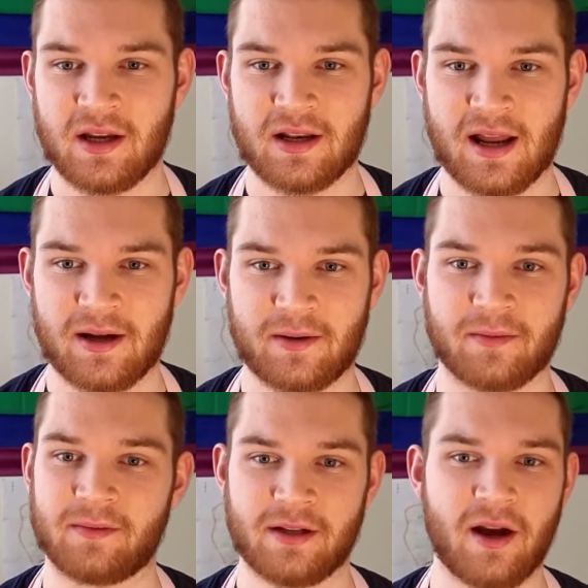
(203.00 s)

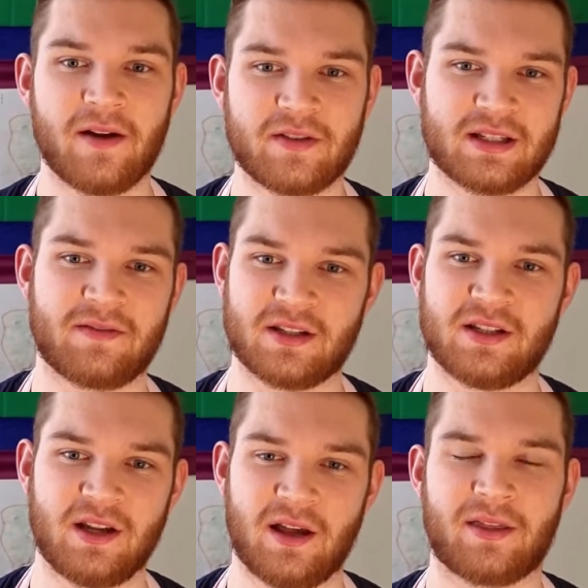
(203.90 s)
Now you kind of just have to
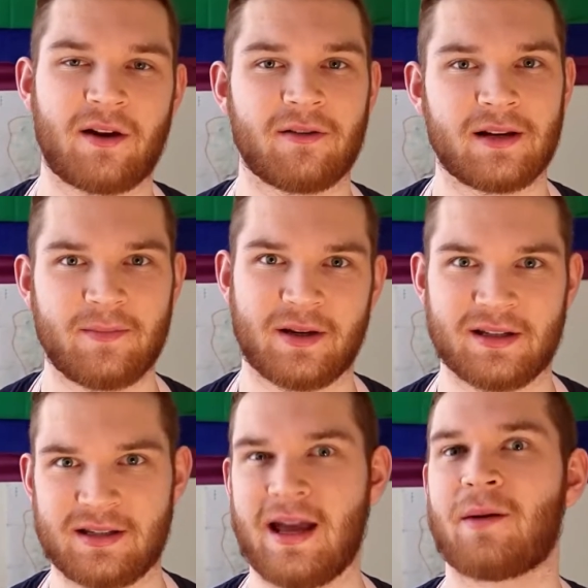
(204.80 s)
stir thoroughly
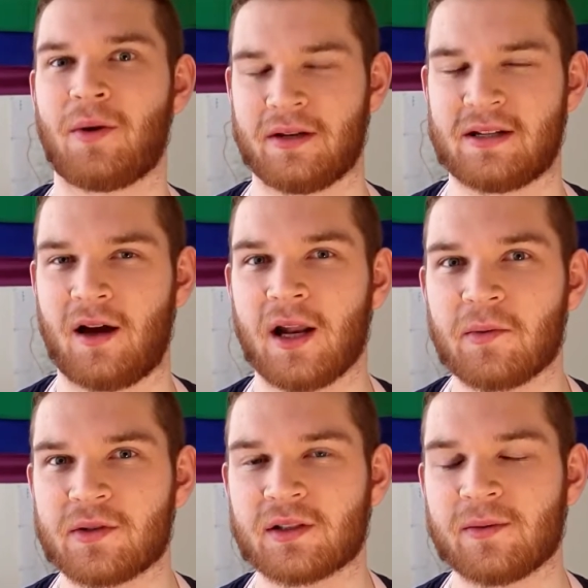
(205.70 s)
because the egg won't entirely
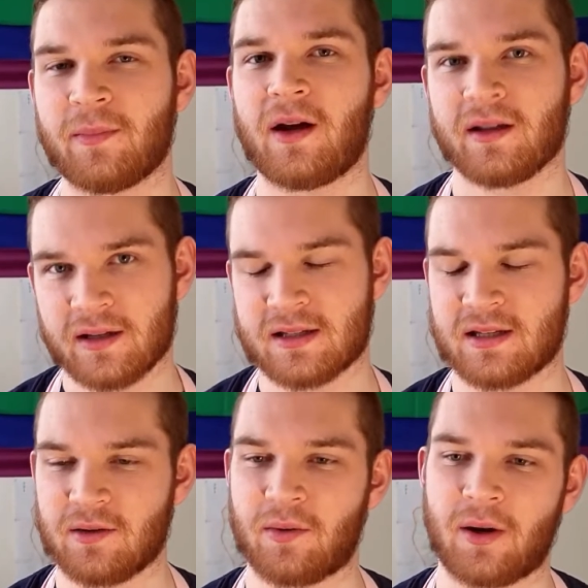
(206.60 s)
want to combine because it's
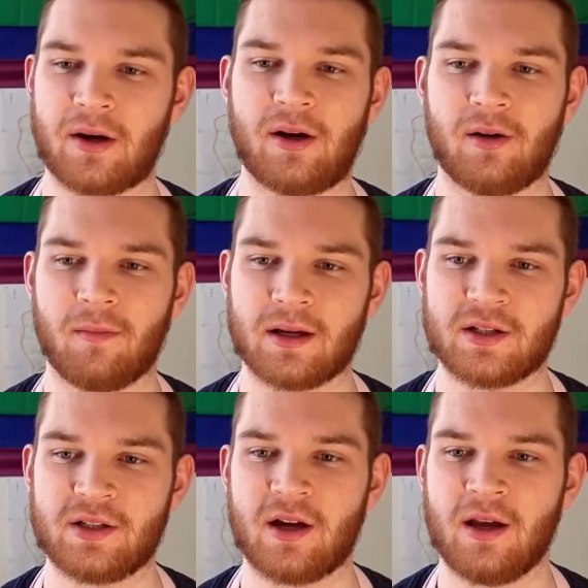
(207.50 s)
still quite a hot
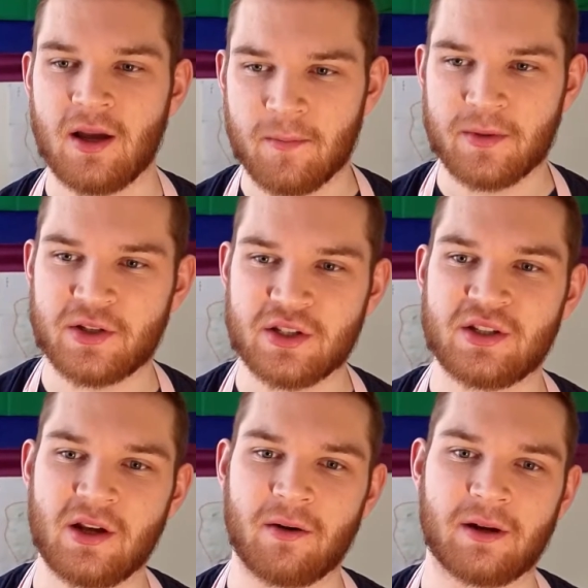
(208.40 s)
mixture, but just
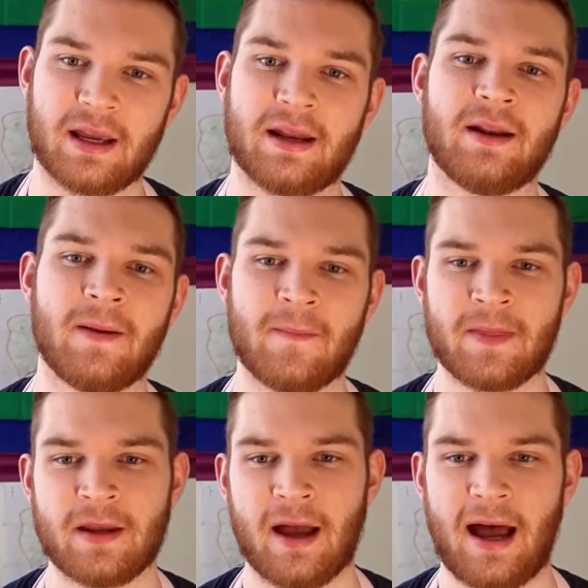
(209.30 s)
stir it in,
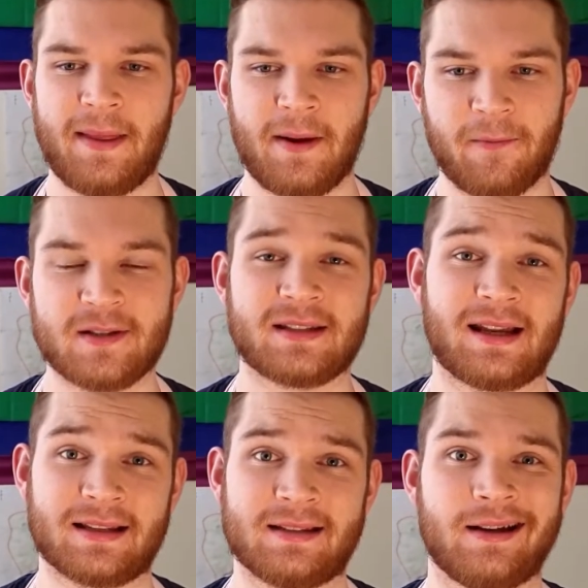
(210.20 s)
and then once
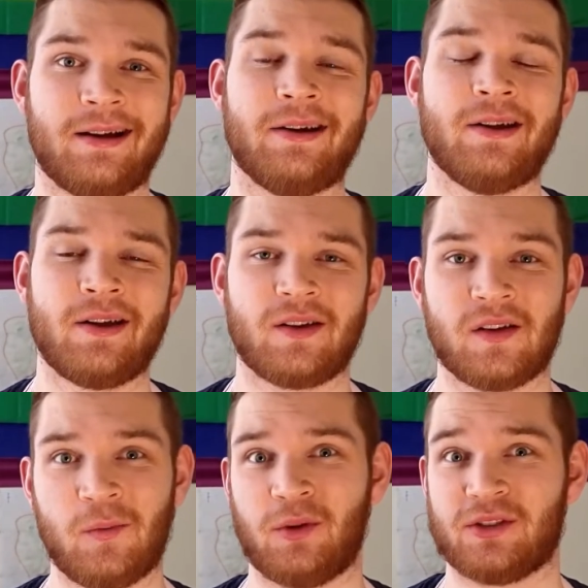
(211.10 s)
that's done
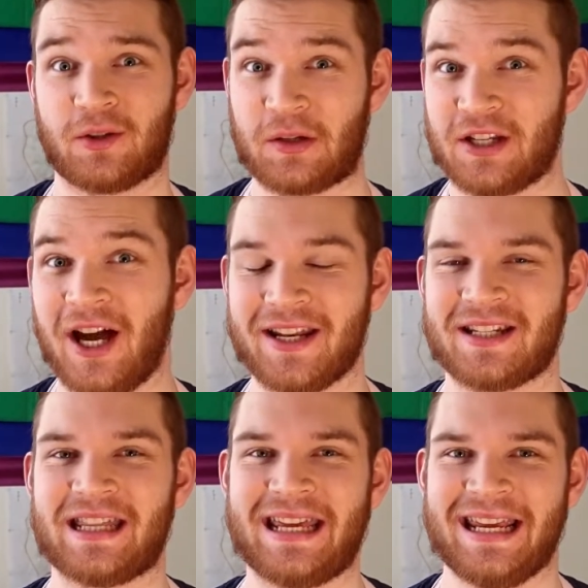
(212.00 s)
you want to return it
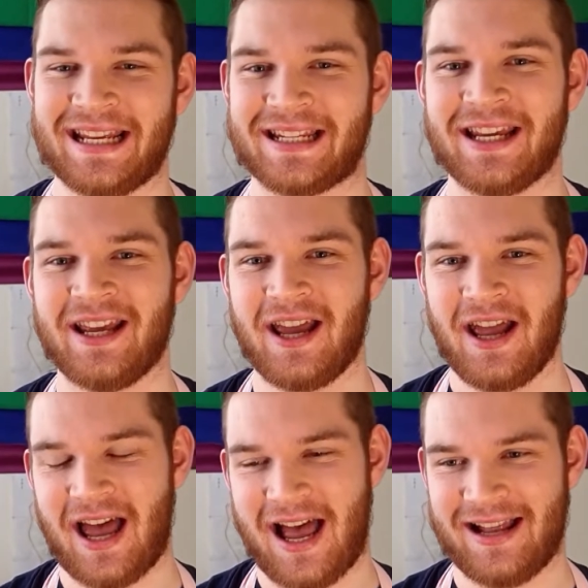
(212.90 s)
to the heat
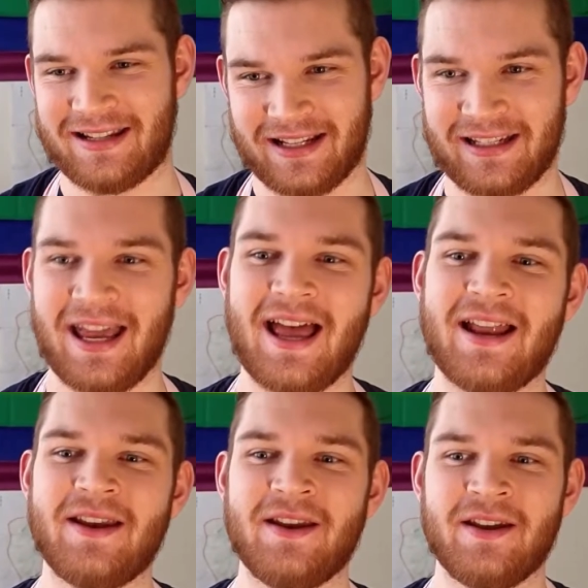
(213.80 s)
and
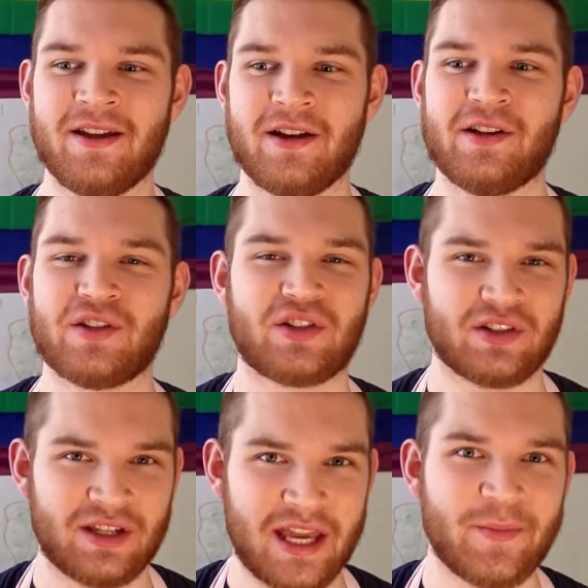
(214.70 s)
again
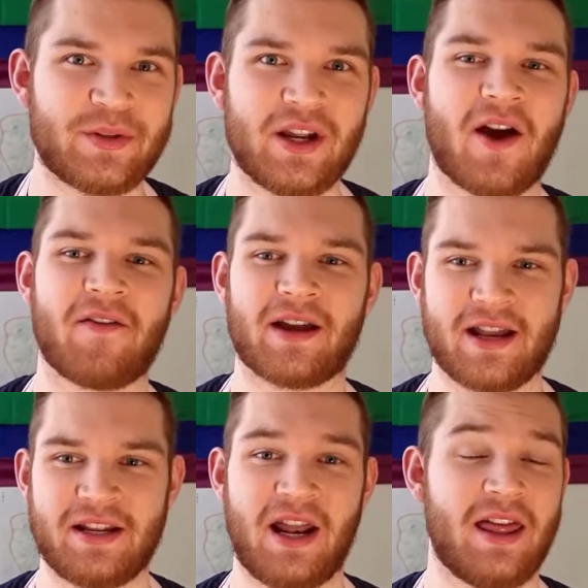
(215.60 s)
keep stirring
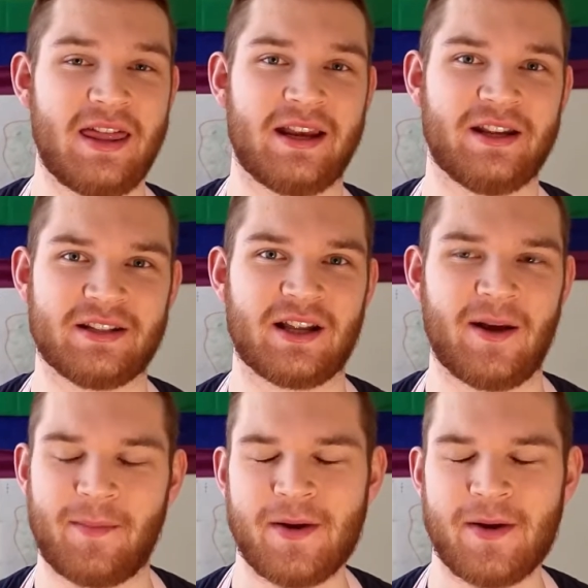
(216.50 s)
until it thickens up.